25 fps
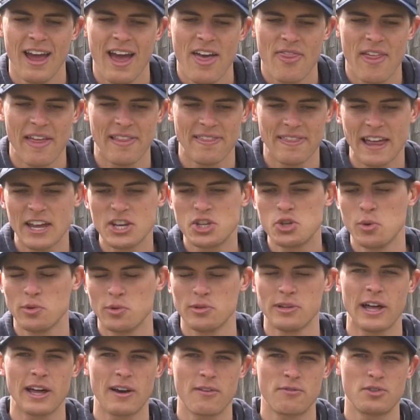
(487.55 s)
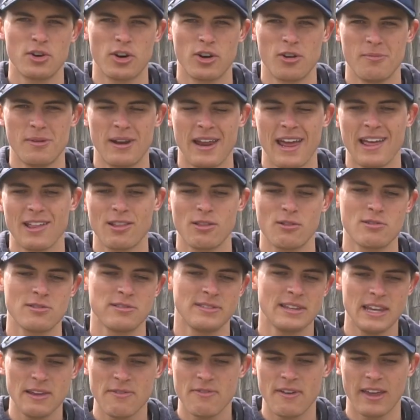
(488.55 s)
that led to a lot of tournament anglers
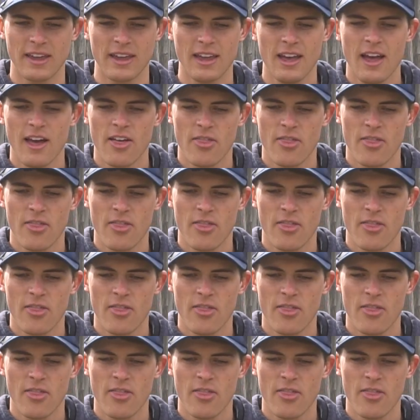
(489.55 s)
leaving